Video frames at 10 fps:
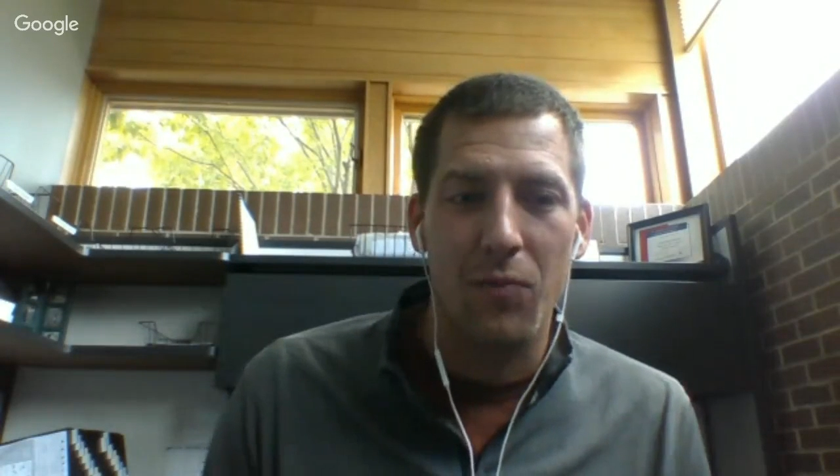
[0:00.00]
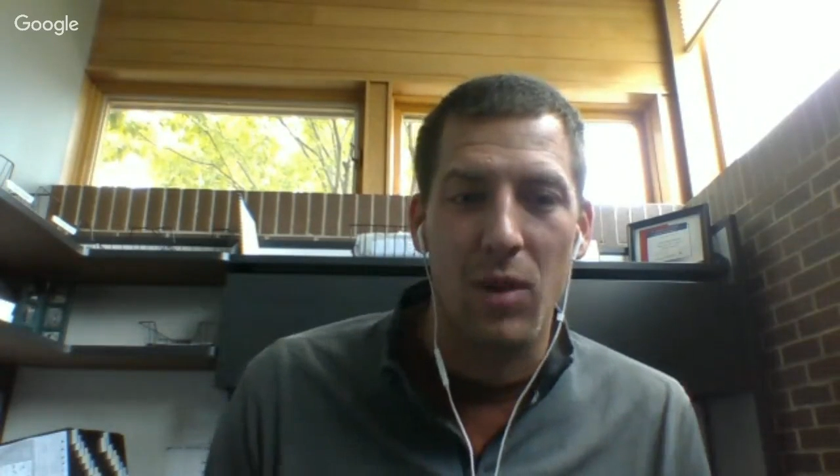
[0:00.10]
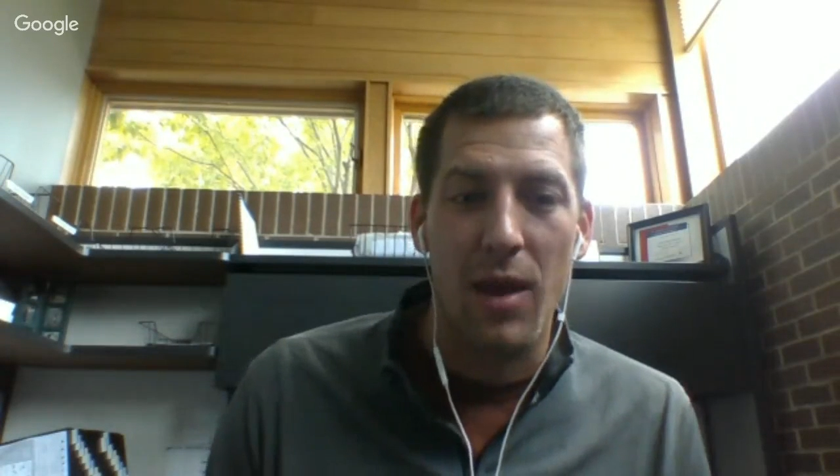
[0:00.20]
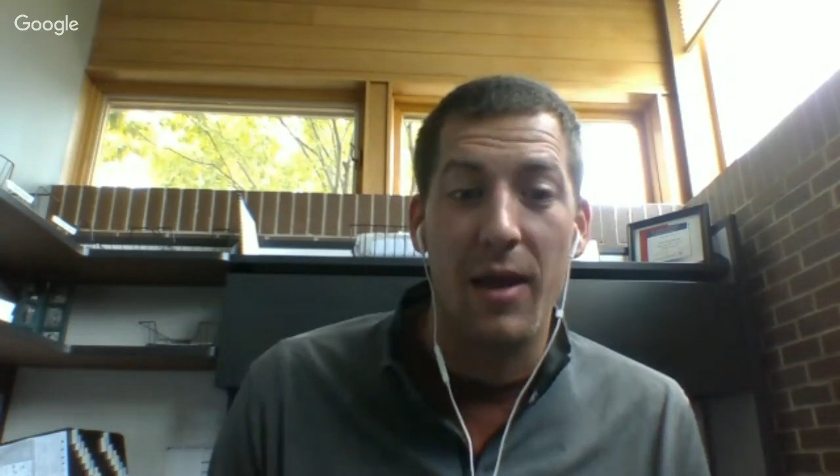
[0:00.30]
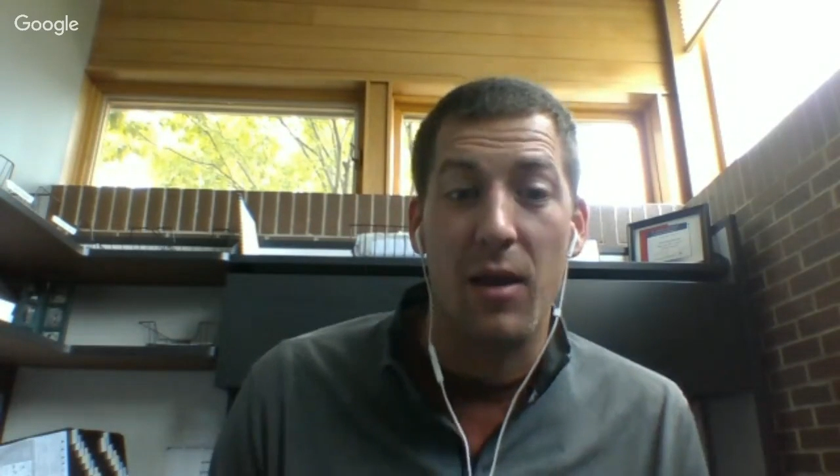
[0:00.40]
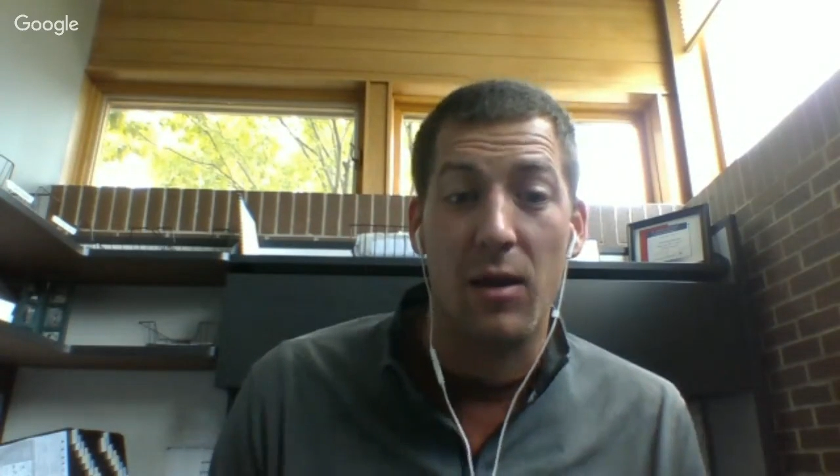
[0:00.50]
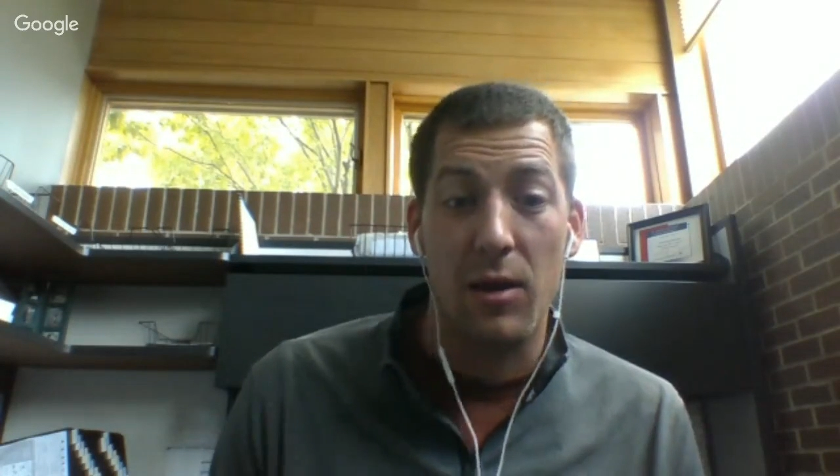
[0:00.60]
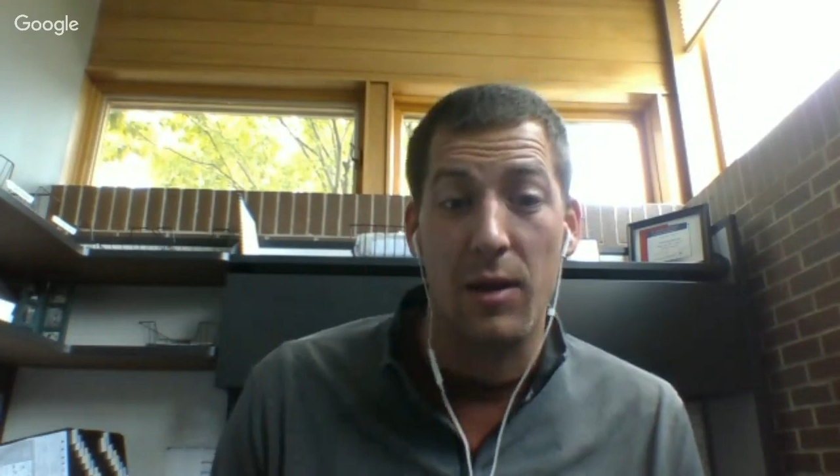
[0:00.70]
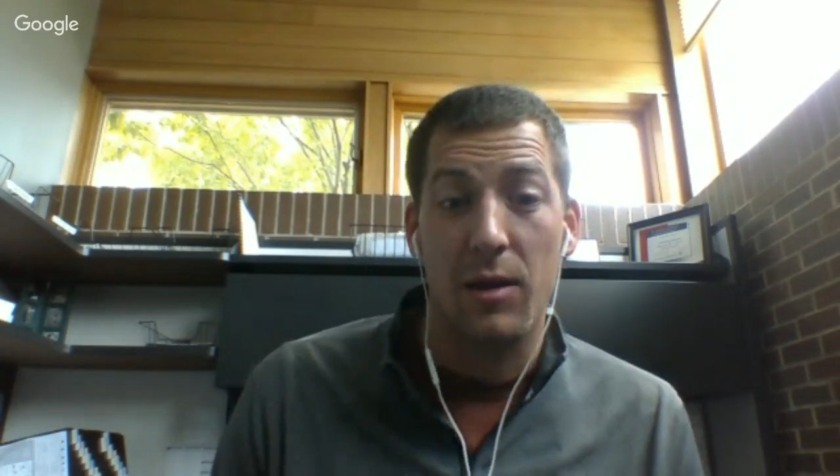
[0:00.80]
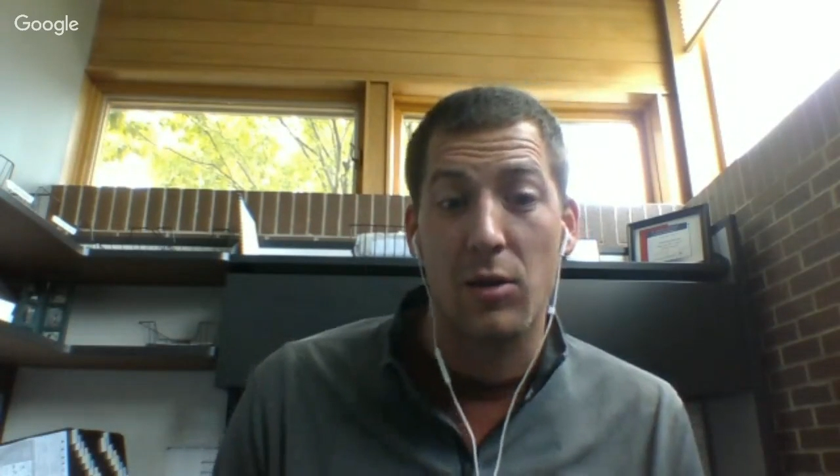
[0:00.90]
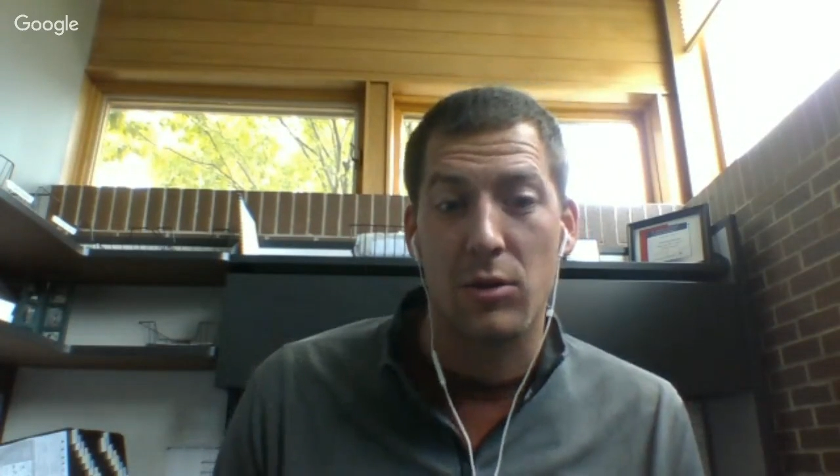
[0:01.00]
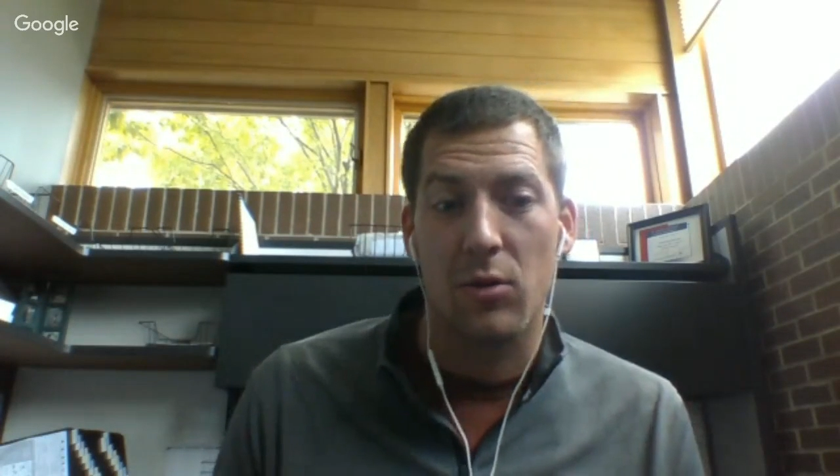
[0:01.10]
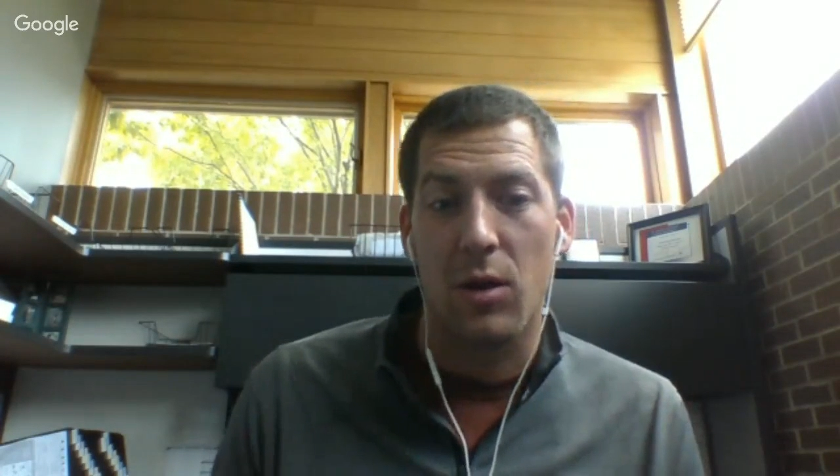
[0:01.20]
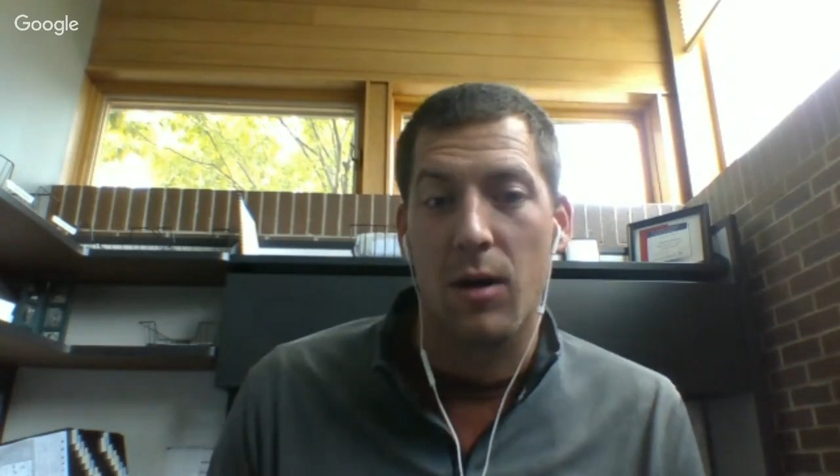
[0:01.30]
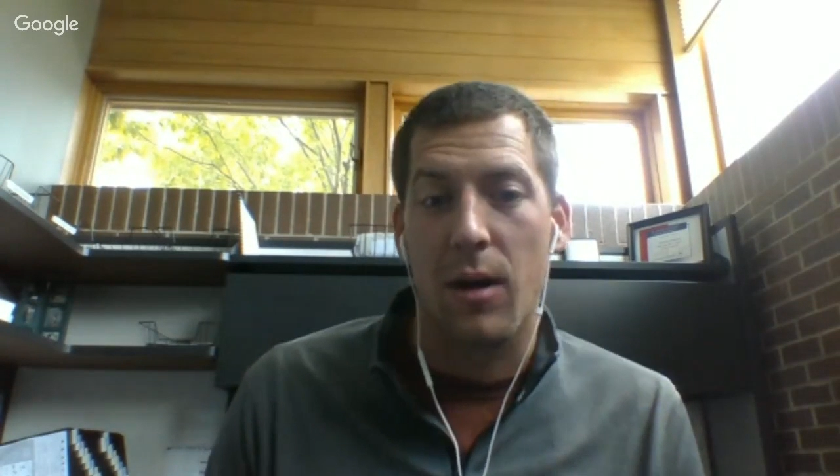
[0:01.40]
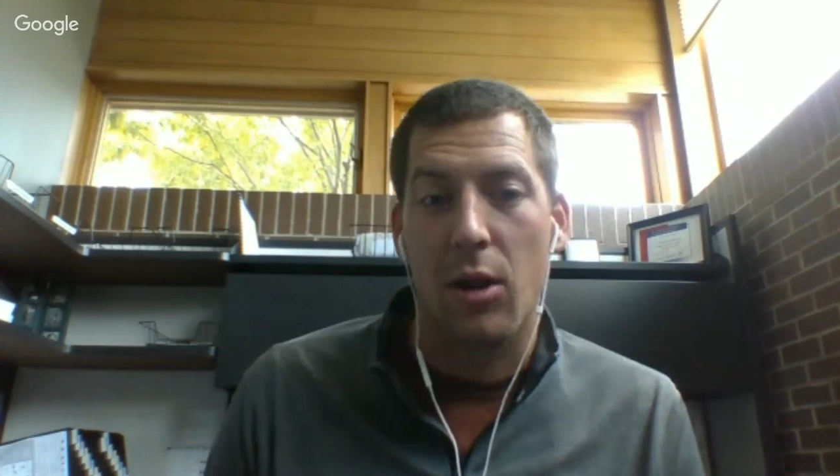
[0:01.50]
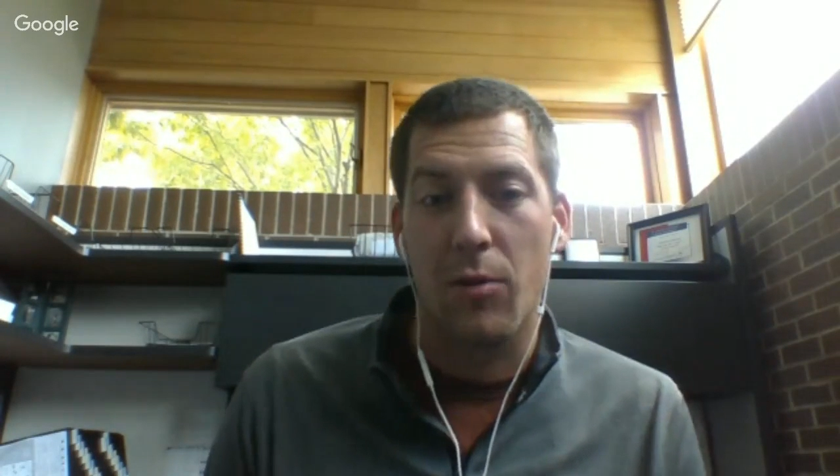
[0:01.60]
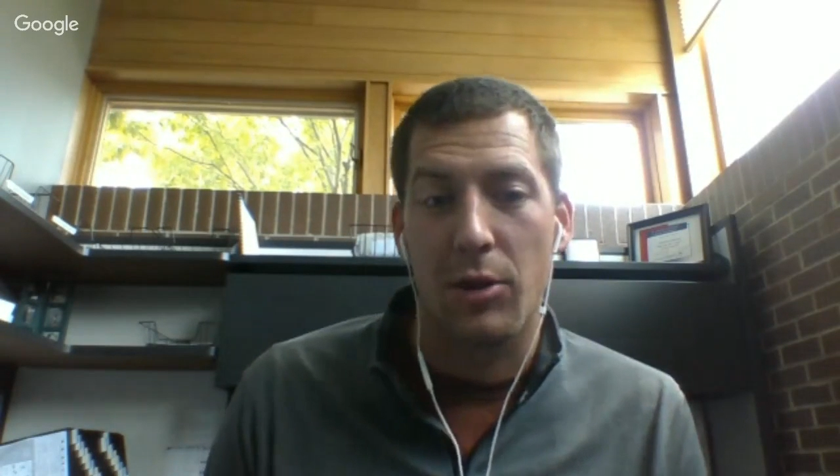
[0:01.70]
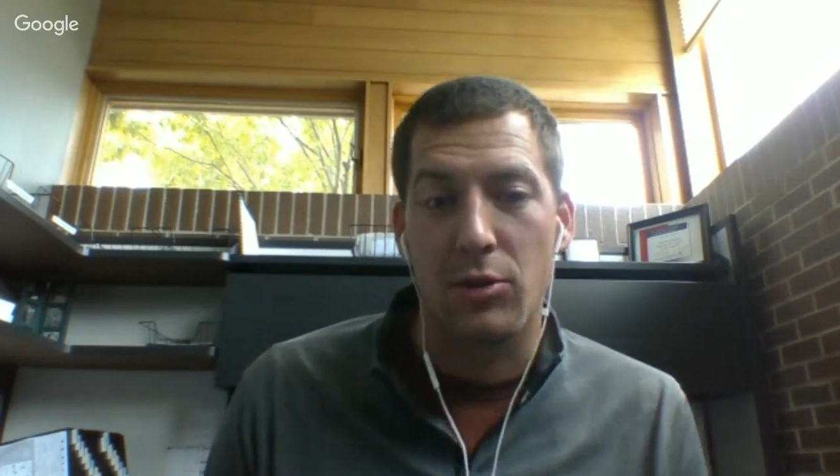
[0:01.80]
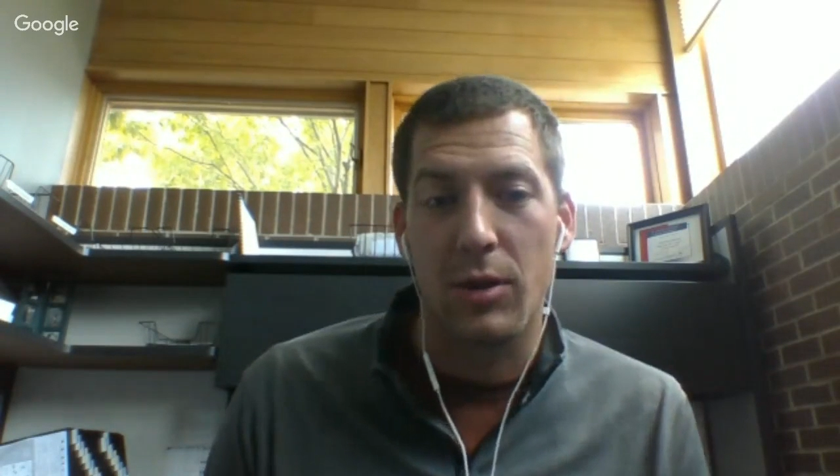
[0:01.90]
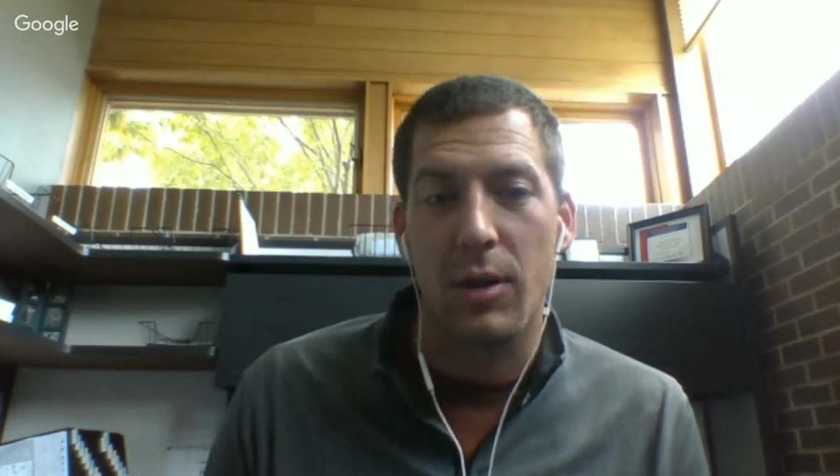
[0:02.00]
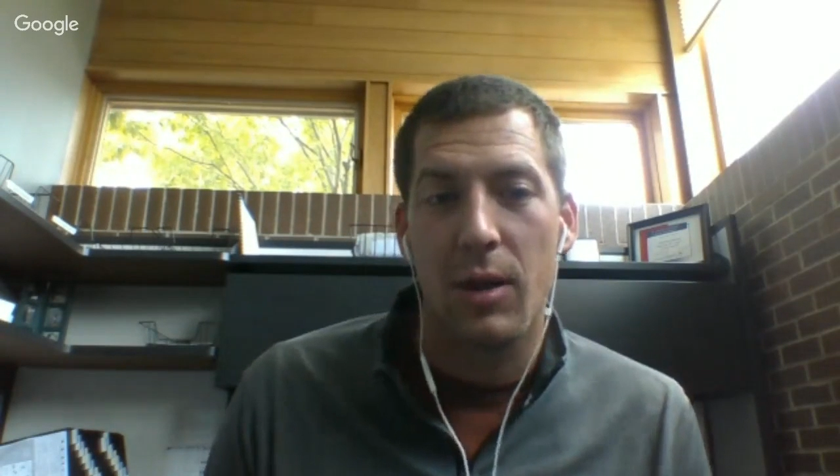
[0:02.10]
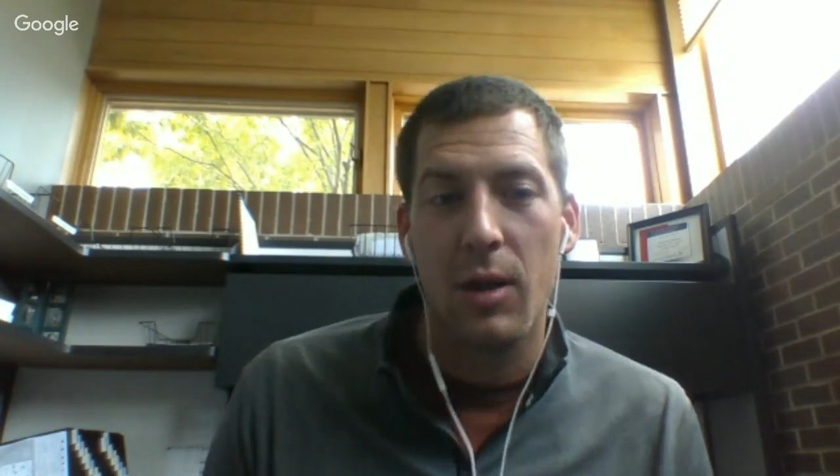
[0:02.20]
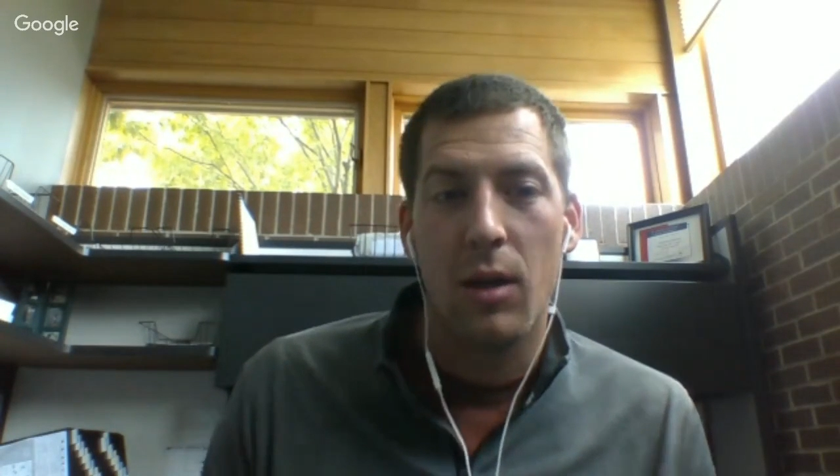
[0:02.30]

and also our elementary,